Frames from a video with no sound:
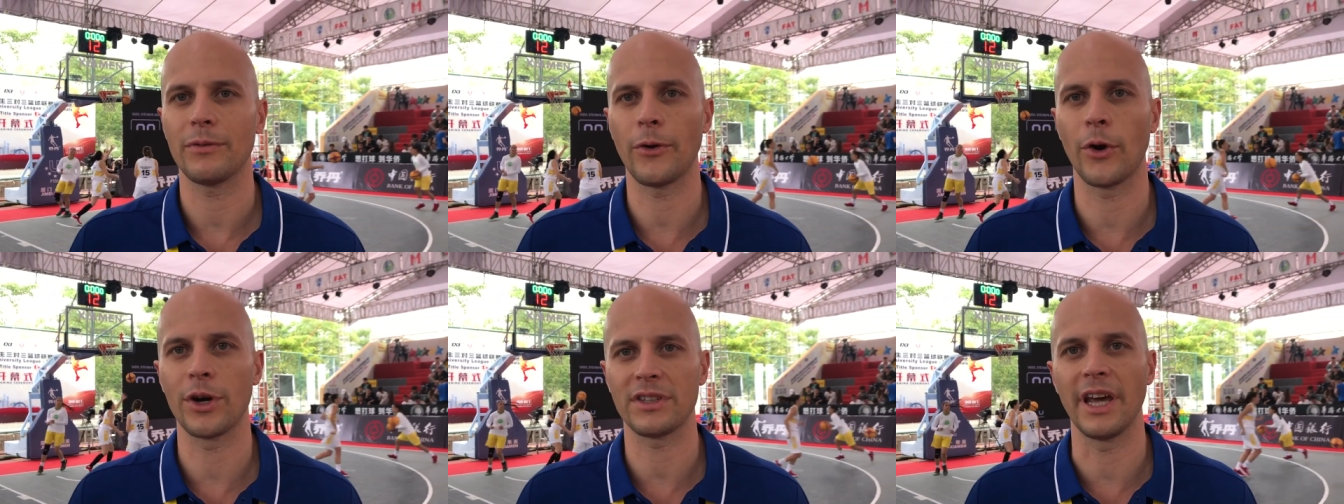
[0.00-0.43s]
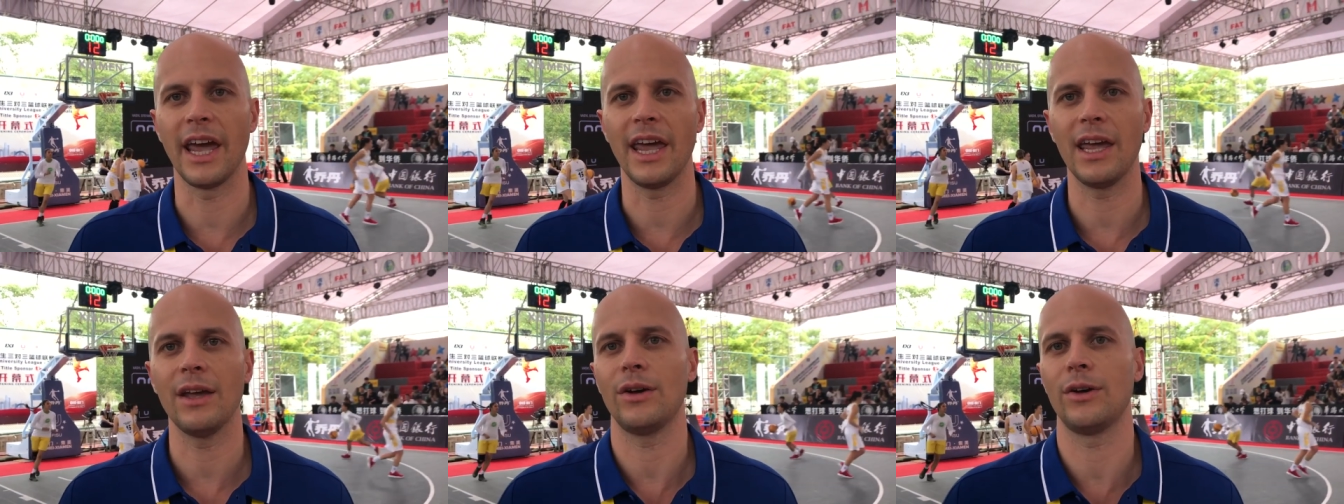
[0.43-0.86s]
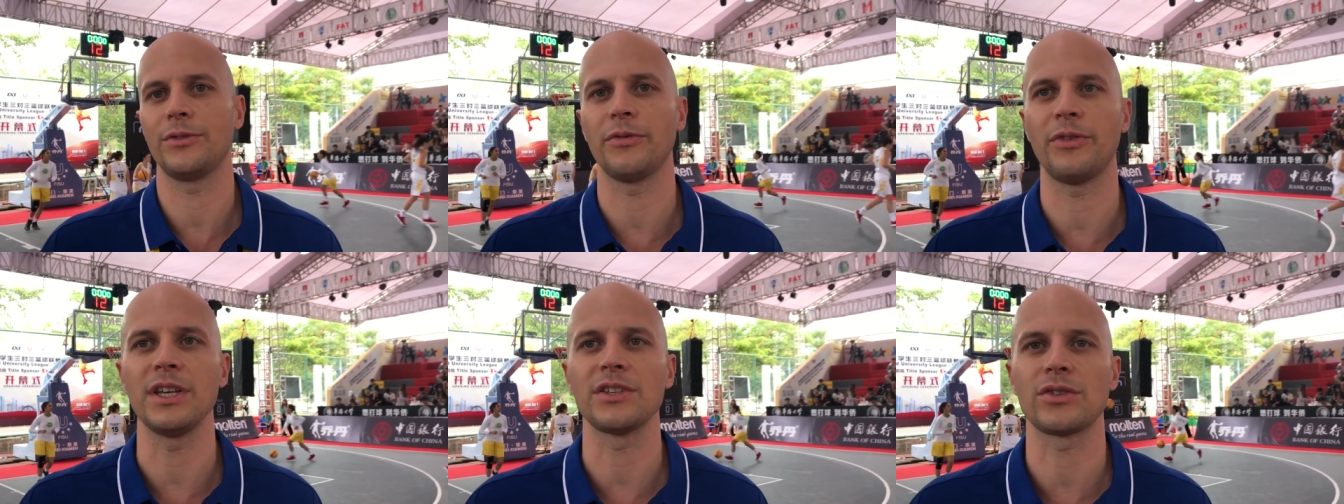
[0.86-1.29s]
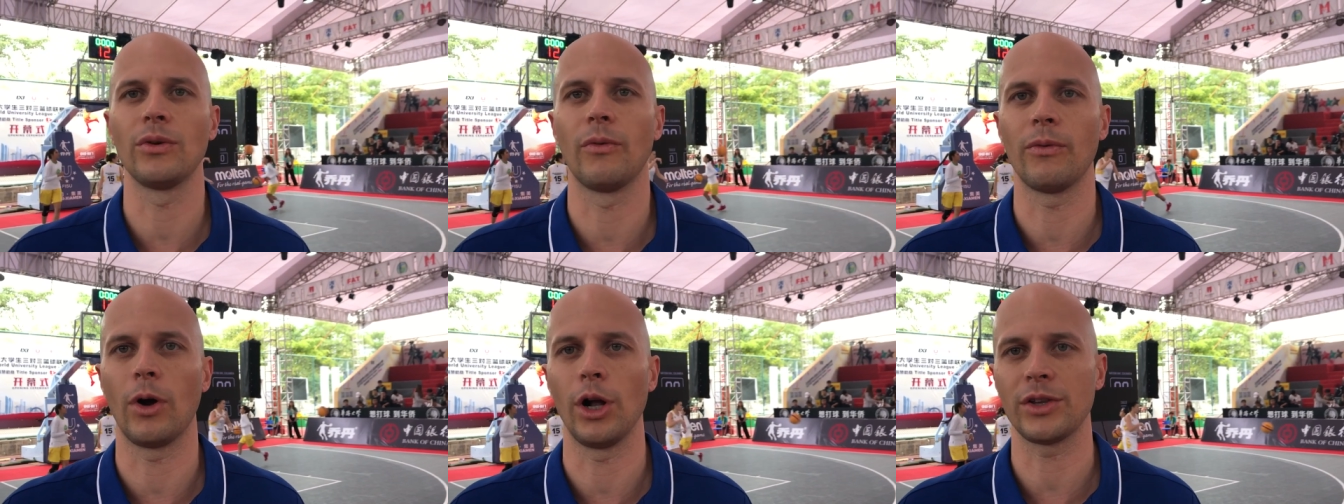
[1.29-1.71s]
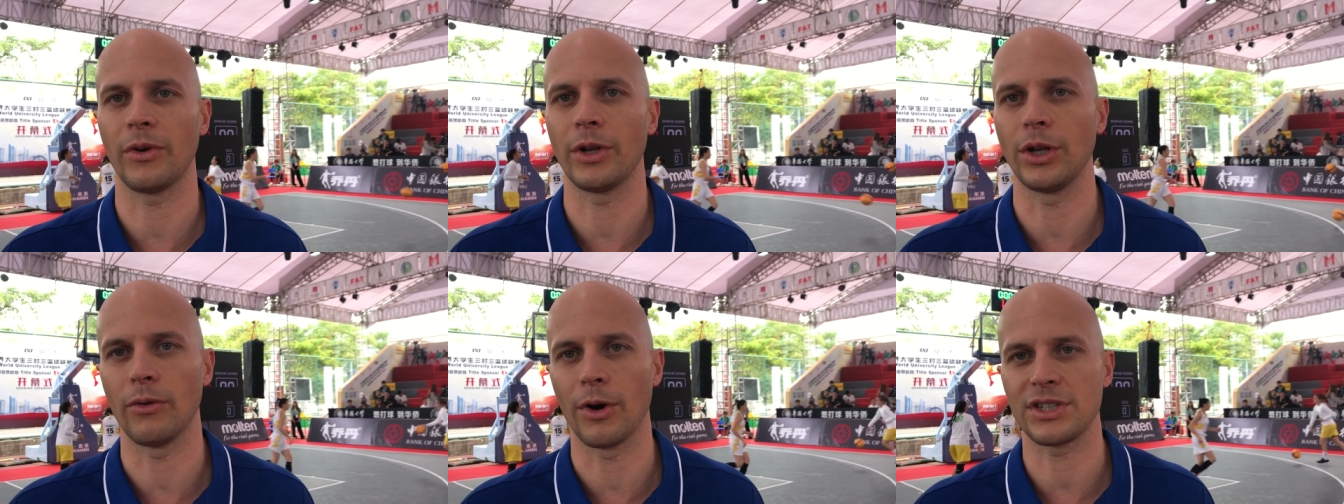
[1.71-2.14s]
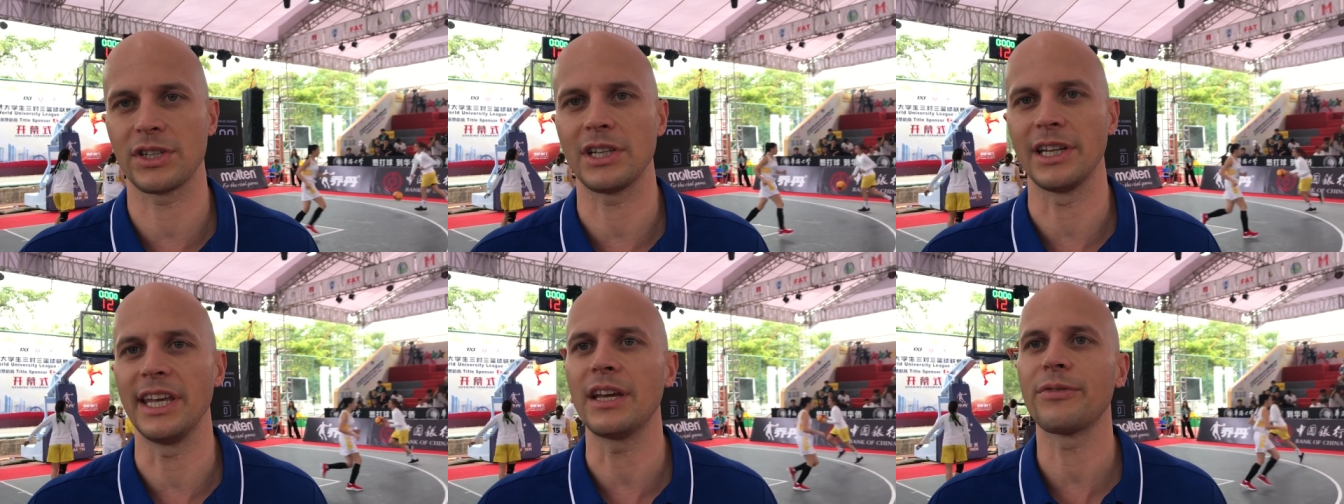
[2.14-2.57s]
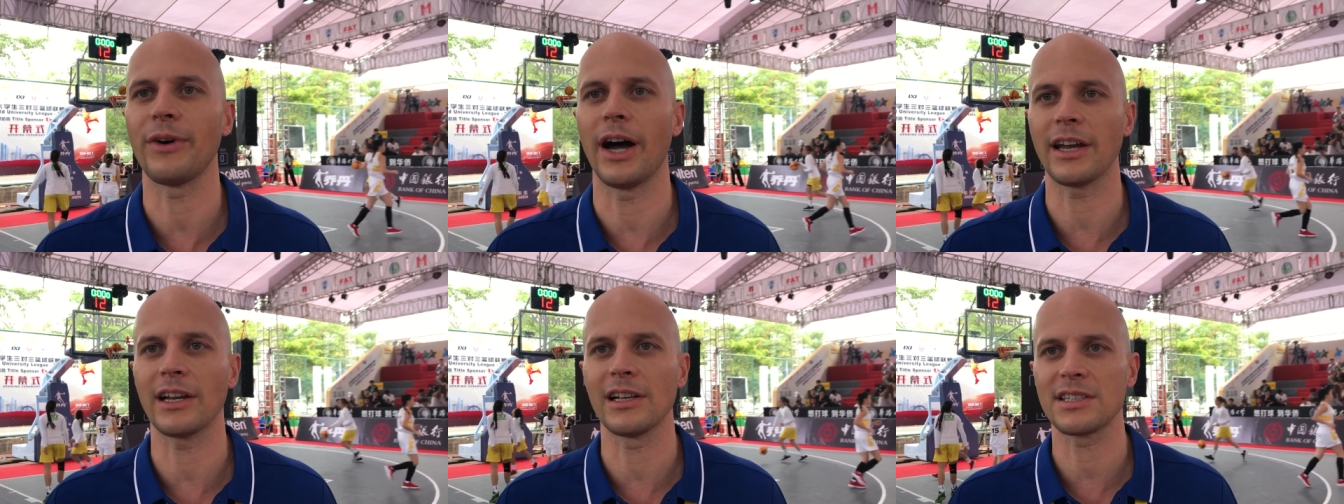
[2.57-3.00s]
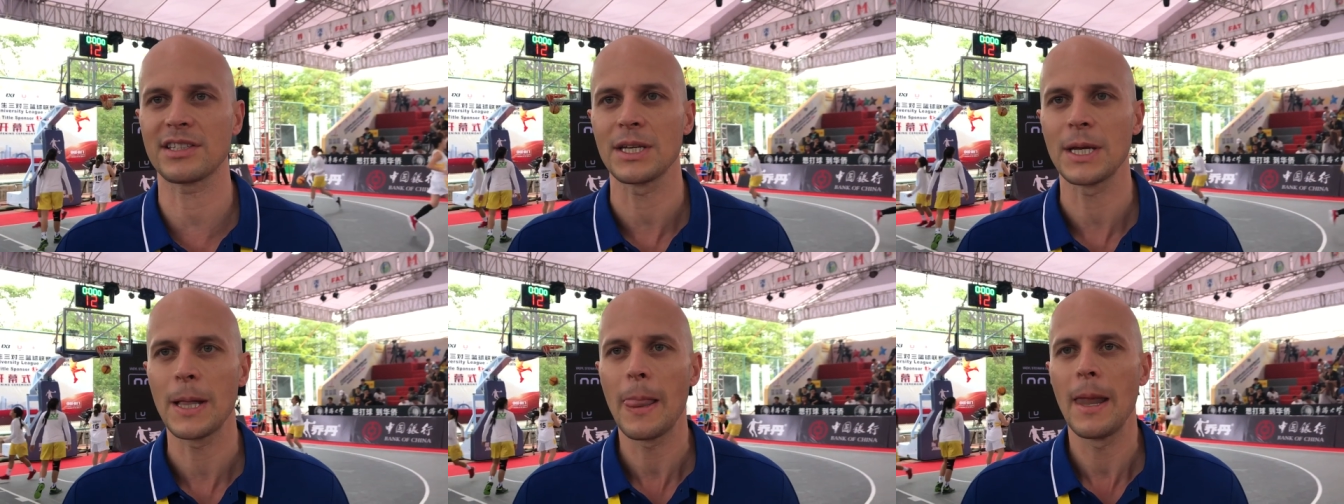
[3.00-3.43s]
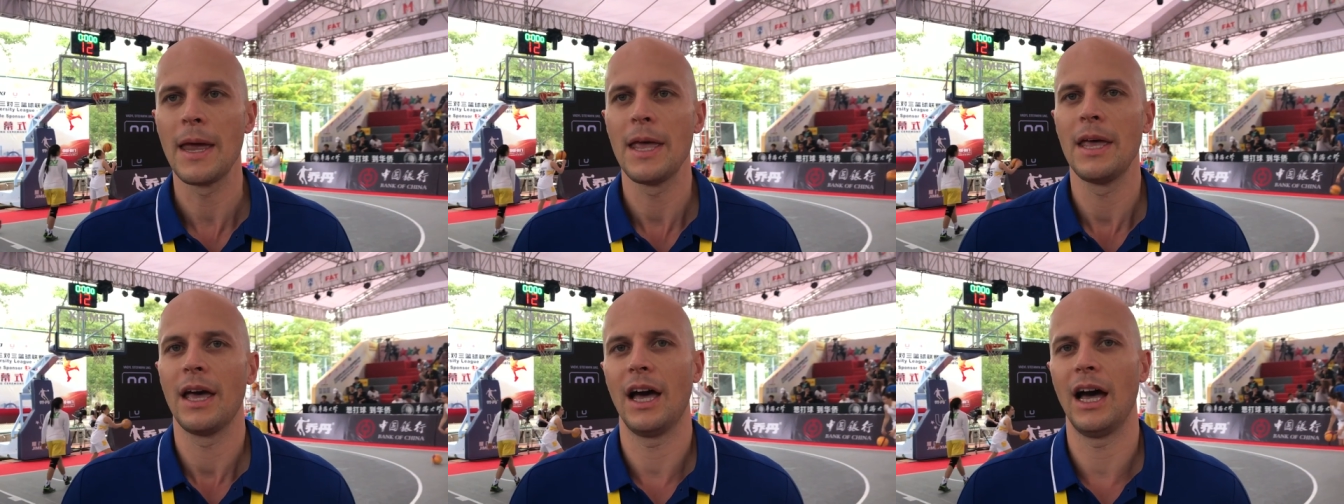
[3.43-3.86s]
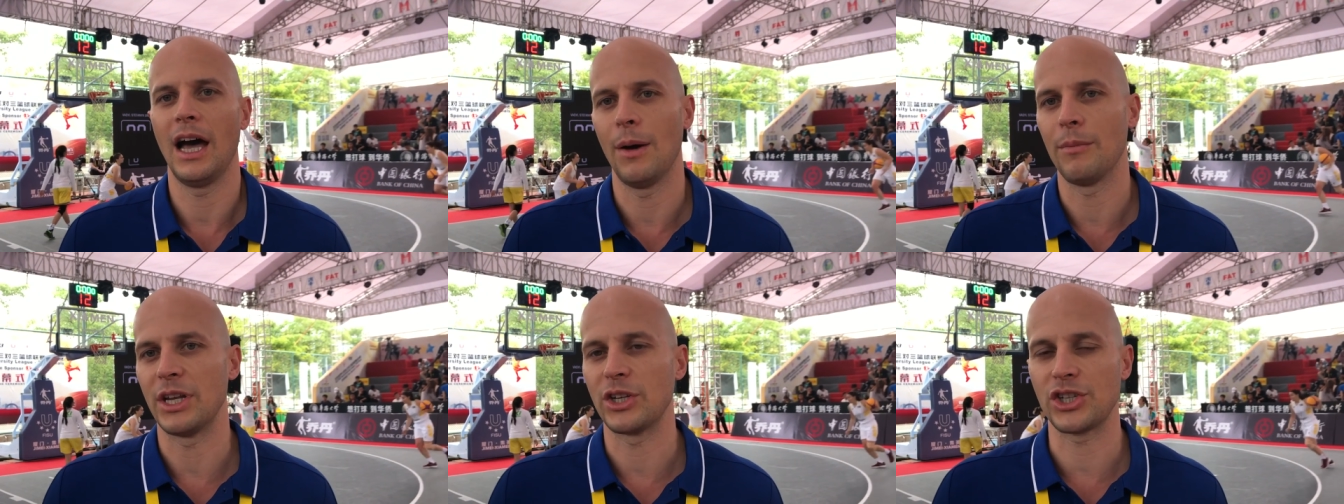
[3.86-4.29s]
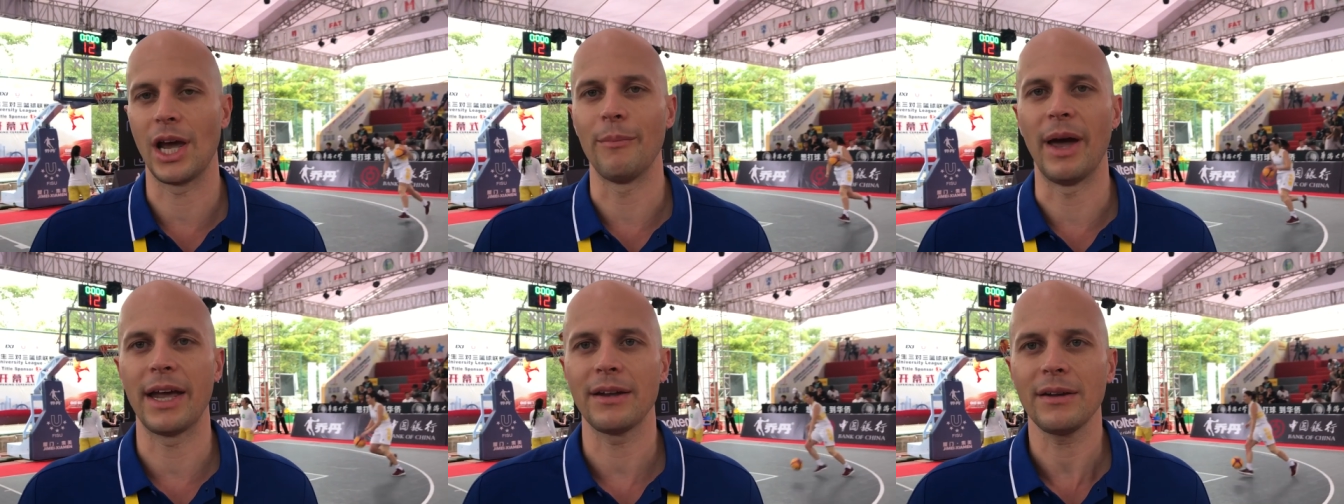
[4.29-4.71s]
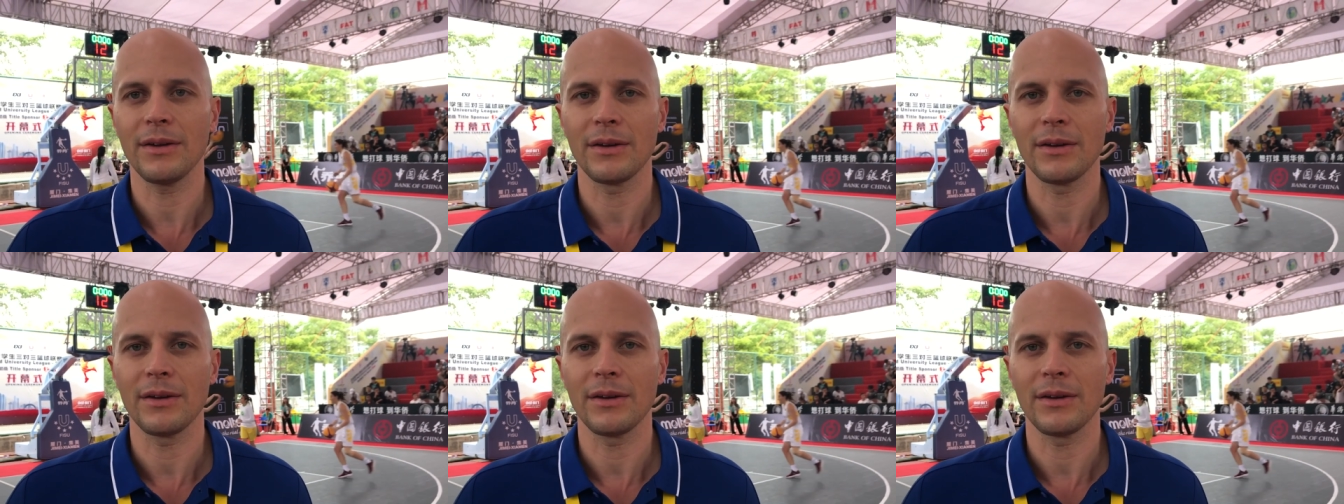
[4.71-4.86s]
third day of the FISU World University League Finals in Xiamen.